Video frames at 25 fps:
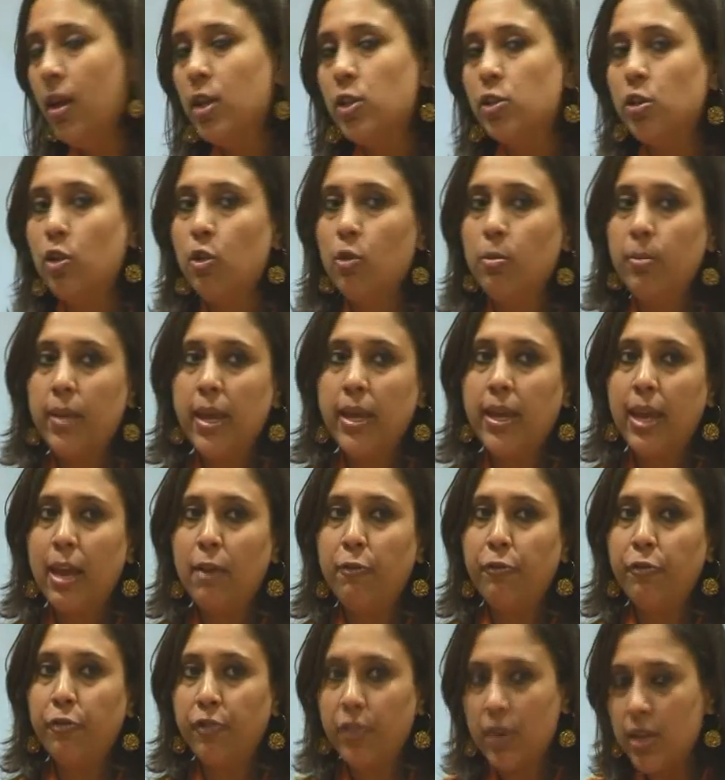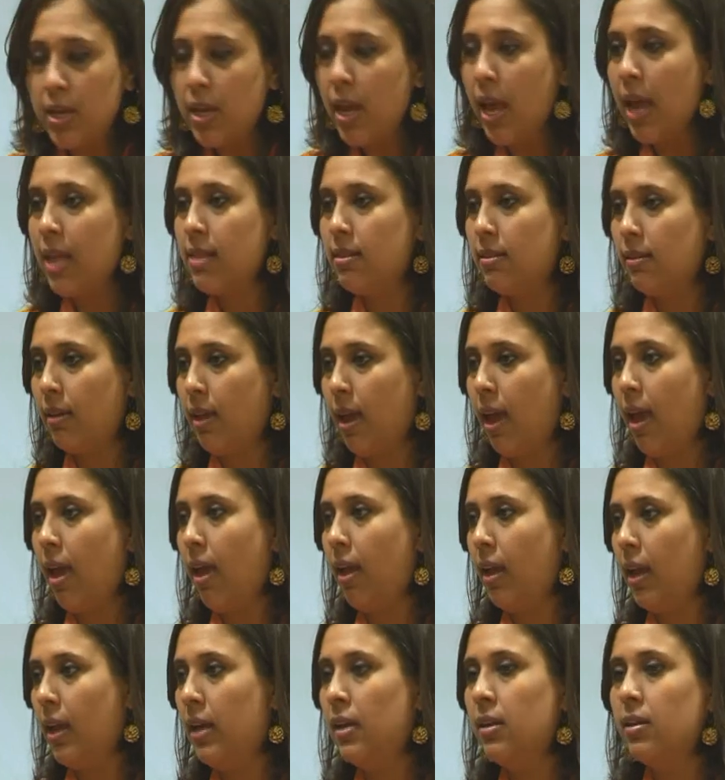So you may get free
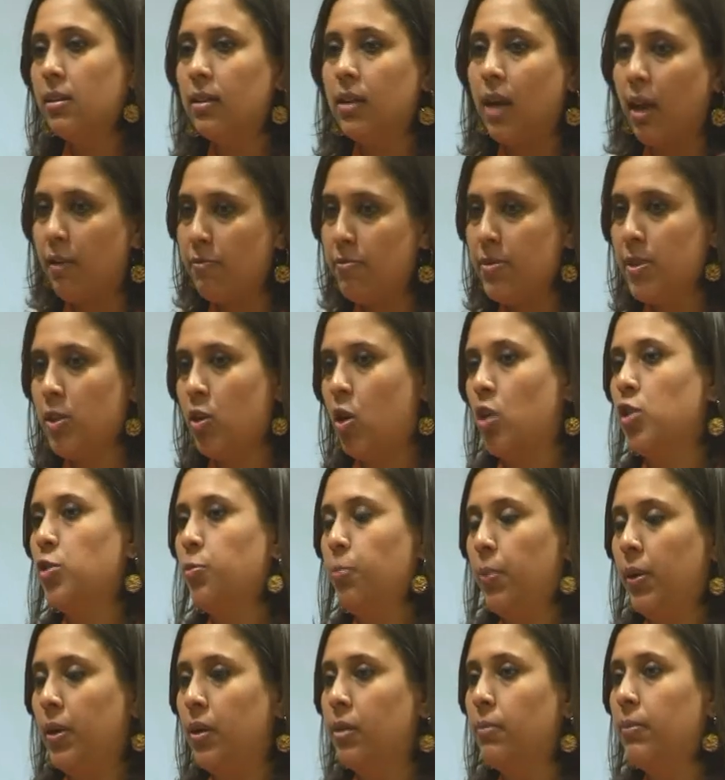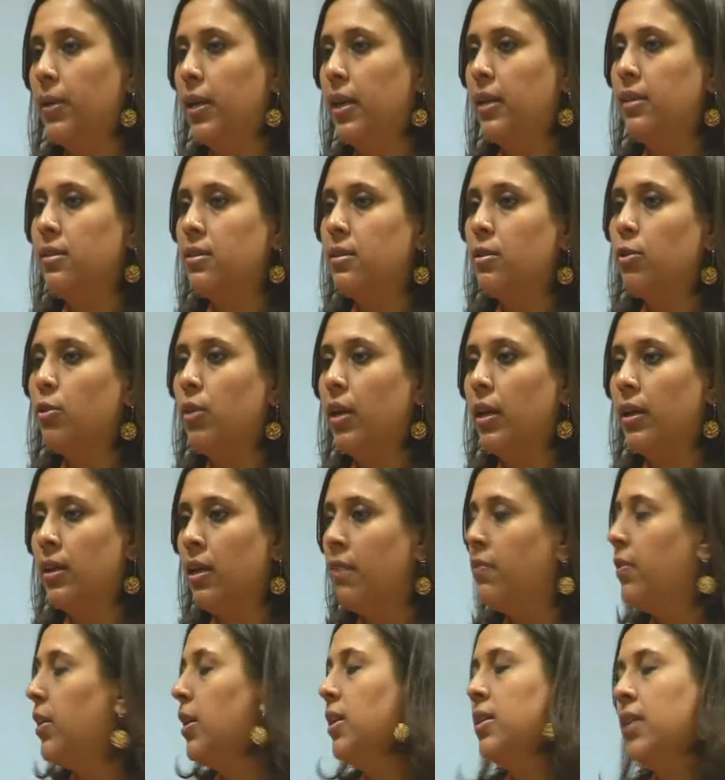healthcare in a government hospital, but it
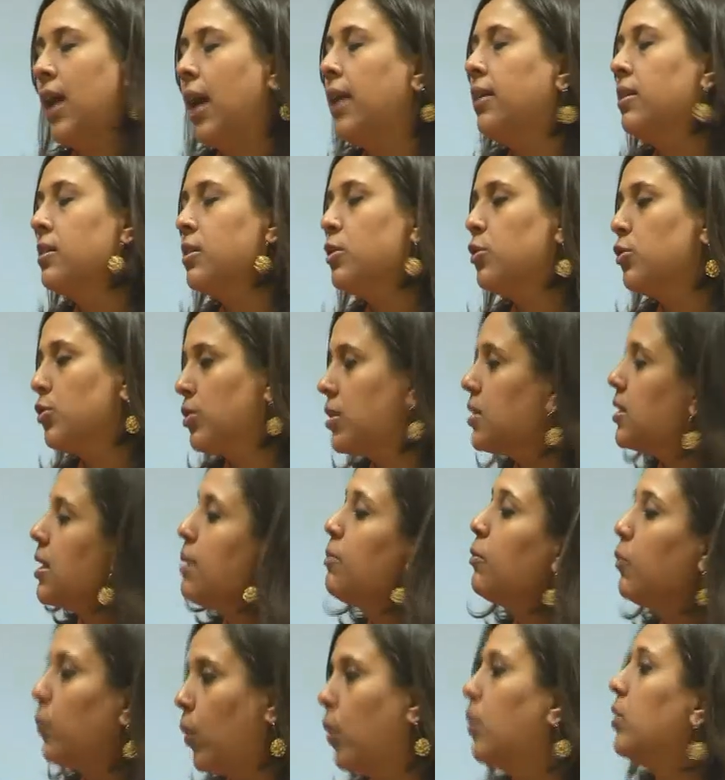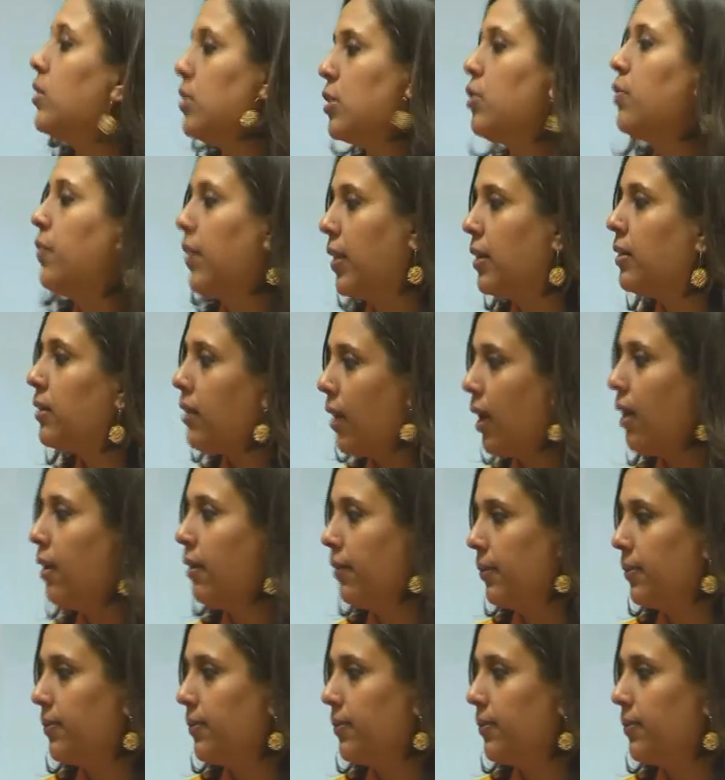never entitles you to the same quality of healthcare.